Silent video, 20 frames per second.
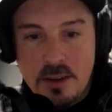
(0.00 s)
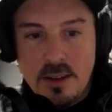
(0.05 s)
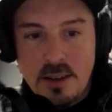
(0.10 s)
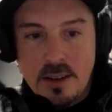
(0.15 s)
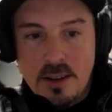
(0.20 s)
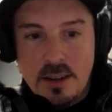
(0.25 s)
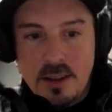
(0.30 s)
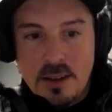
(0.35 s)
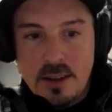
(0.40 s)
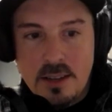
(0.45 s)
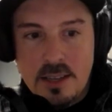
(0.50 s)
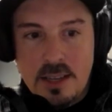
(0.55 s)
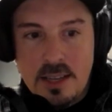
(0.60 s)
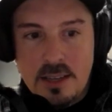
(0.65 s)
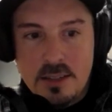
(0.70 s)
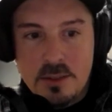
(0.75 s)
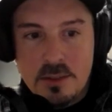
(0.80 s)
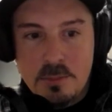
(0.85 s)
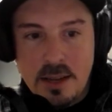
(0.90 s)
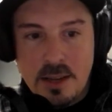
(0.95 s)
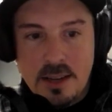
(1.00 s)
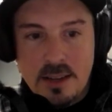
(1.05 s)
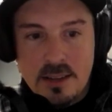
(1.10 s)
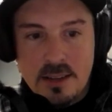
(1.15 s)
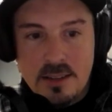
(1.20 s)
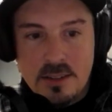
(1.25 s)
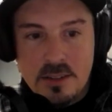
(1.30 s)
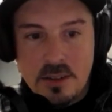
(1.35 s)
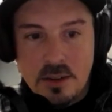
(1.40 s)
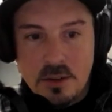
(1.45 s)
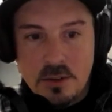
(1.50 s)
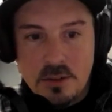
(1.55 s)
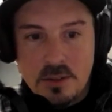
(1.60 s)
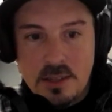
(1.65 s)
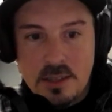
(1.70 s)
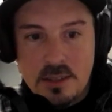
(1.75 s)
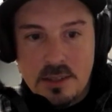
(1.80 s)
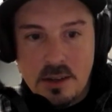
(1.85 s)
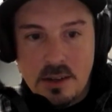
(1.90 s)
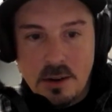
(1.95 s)
Uh, he's making his own
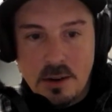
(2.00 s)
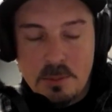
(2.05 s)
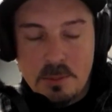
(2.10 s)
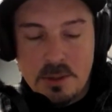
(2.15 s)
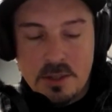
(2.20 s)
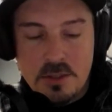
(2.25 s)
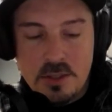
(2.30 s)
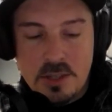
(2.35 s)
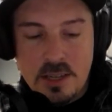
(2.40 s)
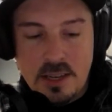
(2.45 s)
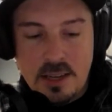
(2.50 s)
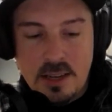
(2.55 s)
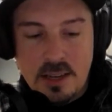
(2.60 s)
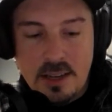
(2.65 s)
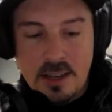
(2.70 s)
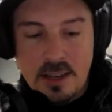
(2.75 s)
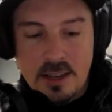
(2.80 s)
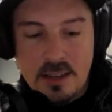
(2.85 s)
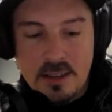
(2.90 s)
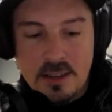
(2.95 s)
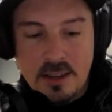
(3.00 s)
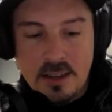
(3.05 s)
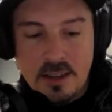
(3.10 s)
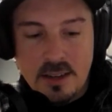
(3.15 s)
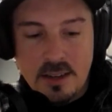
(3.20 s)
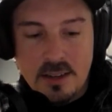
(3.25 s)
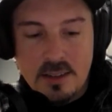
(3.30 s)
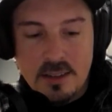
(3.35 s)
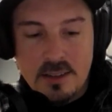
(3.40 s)
TTRPG, and uh,